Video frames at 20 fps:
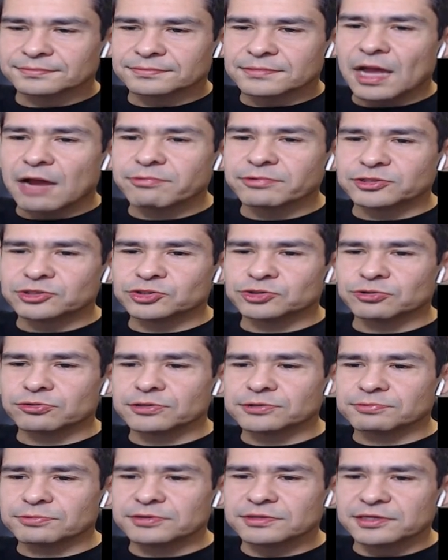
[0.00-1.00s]
I wish
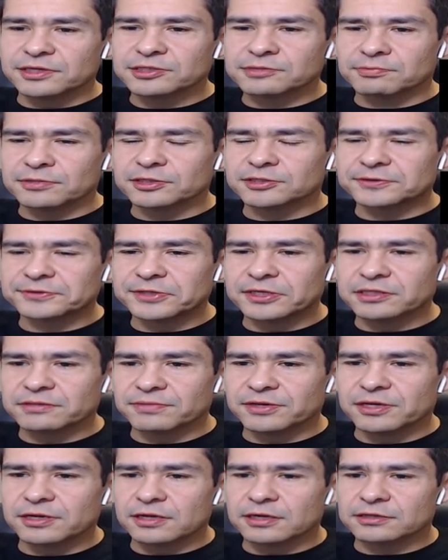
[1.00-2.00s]
chores were this much fun, to
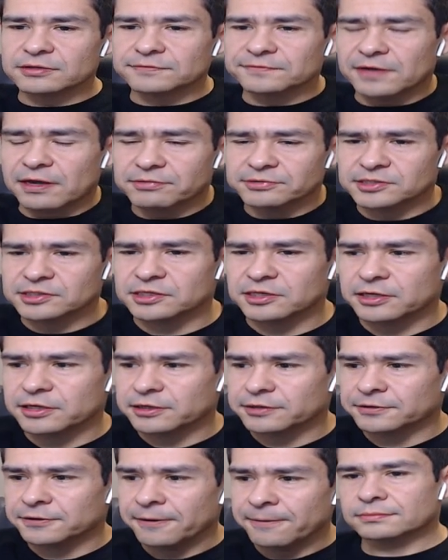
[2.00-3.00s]
be honest, when I was a
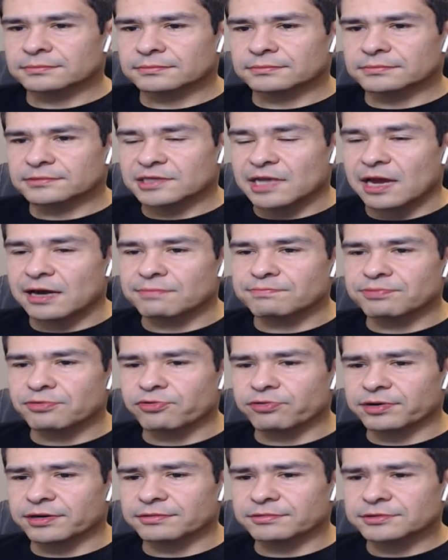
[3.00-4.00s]
kid. It's kind of
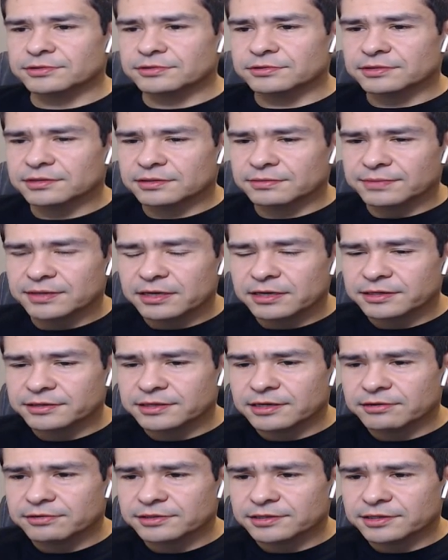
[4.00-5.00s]
boring when you think about it
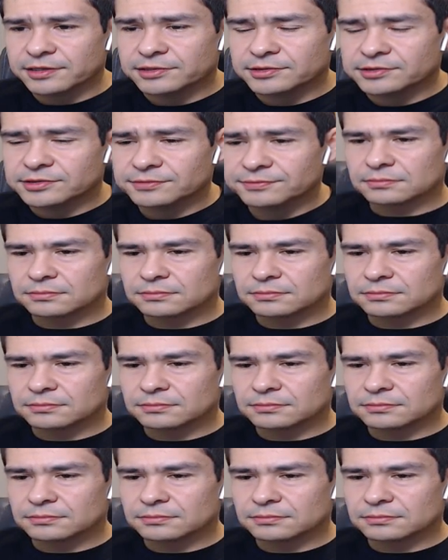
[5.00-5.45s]
nowadays.